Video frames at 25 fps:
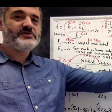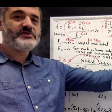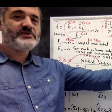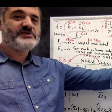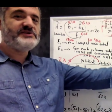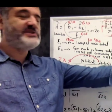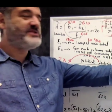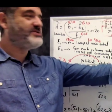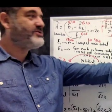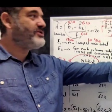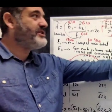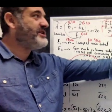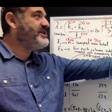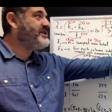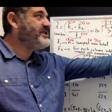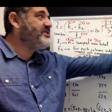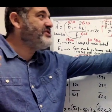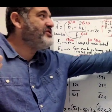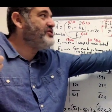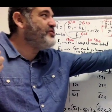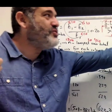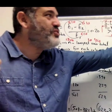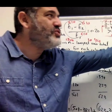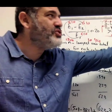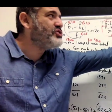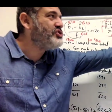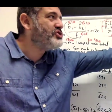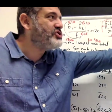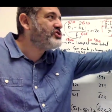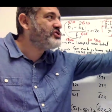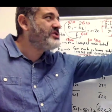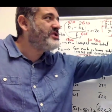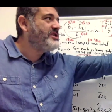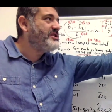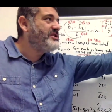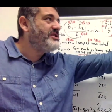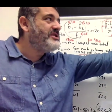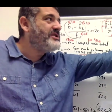This is going to reduce
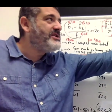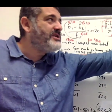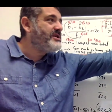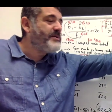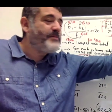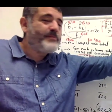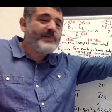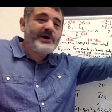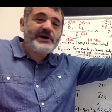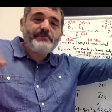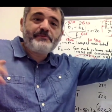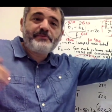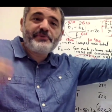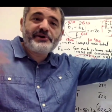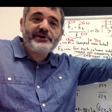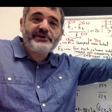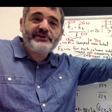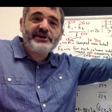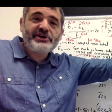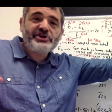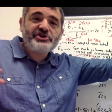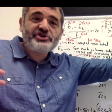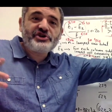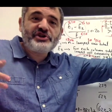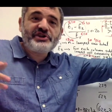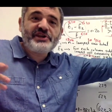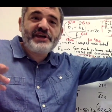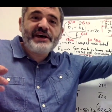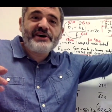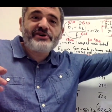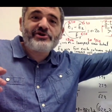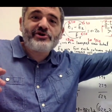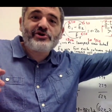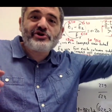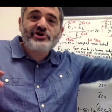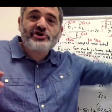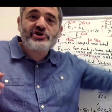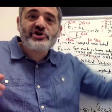my prediction
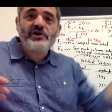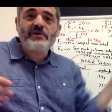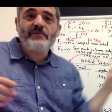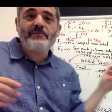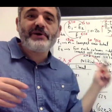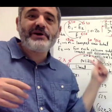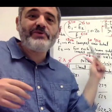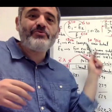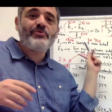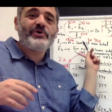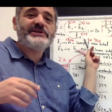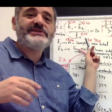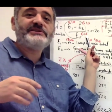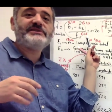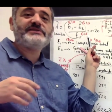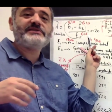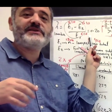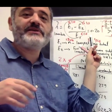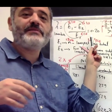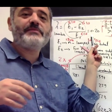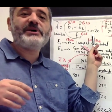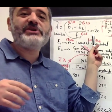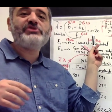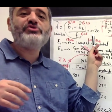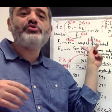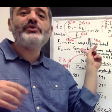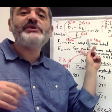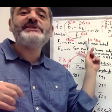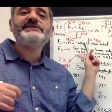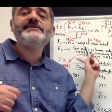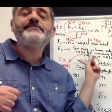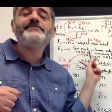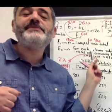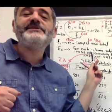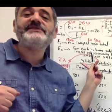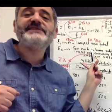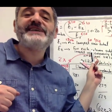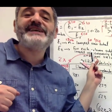error by what? By
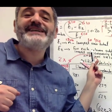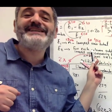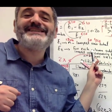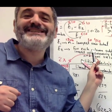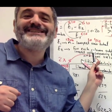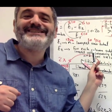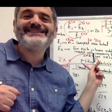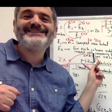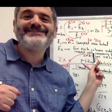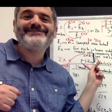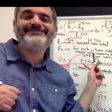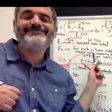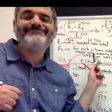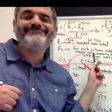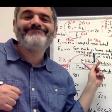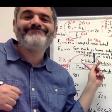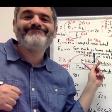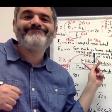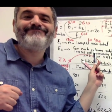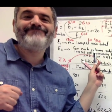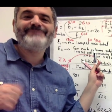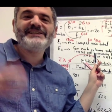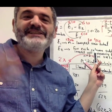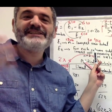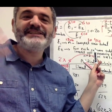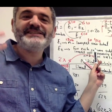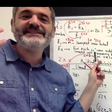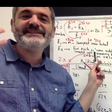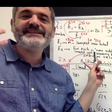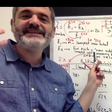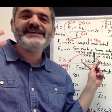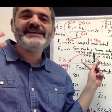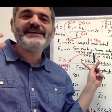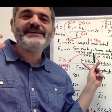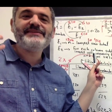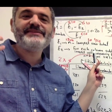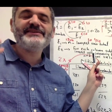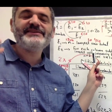20%. This
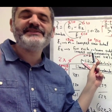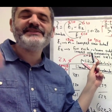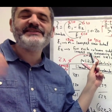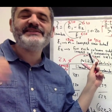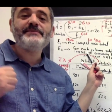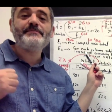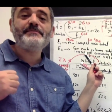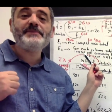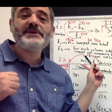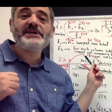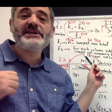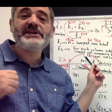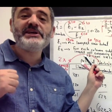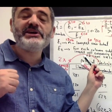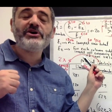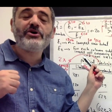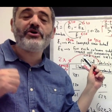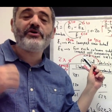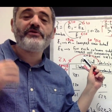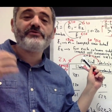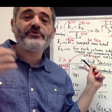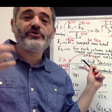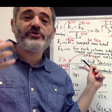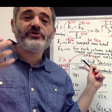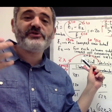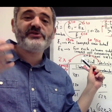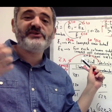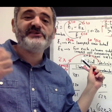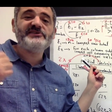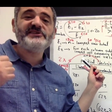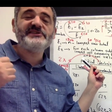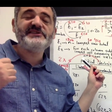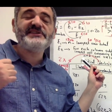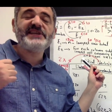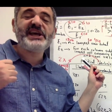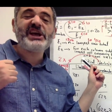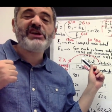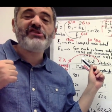is the meaning of, or this
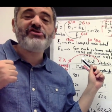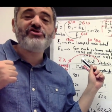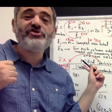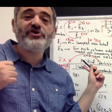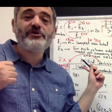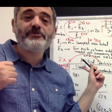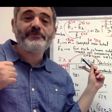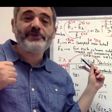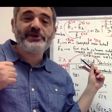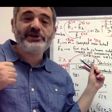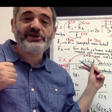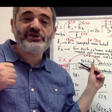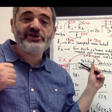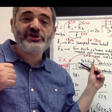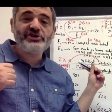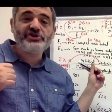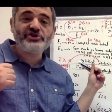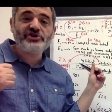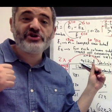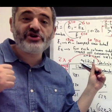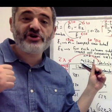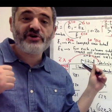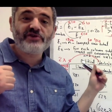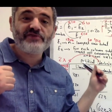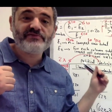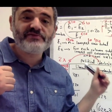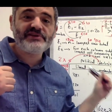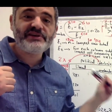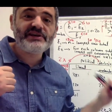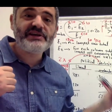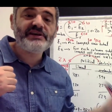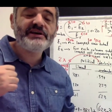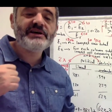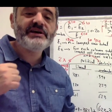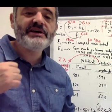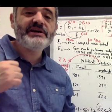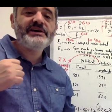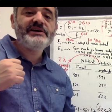is the interpretation of
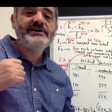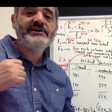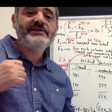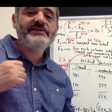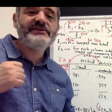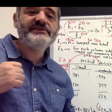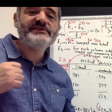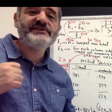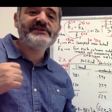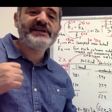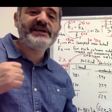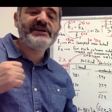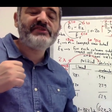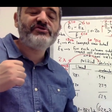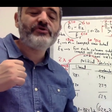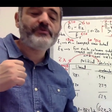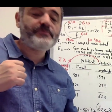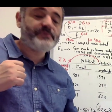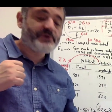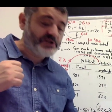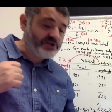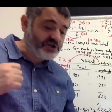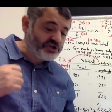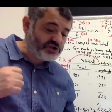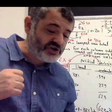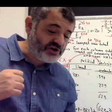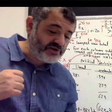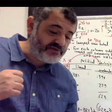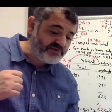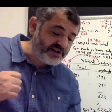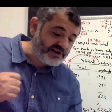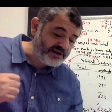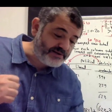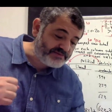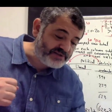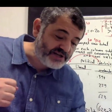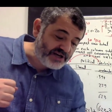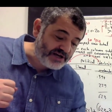the
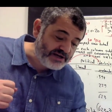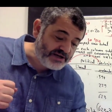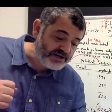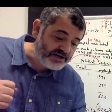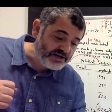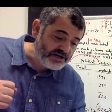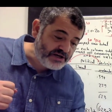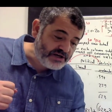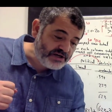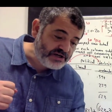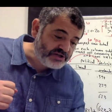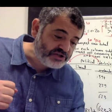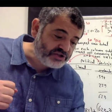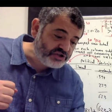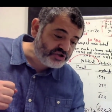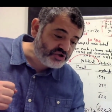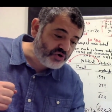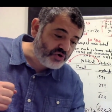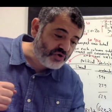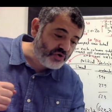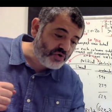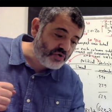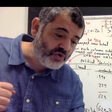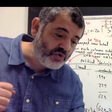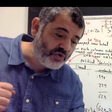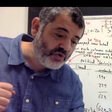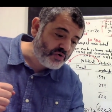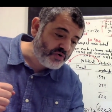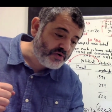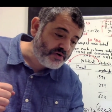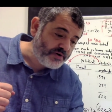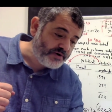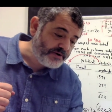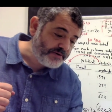lambda. So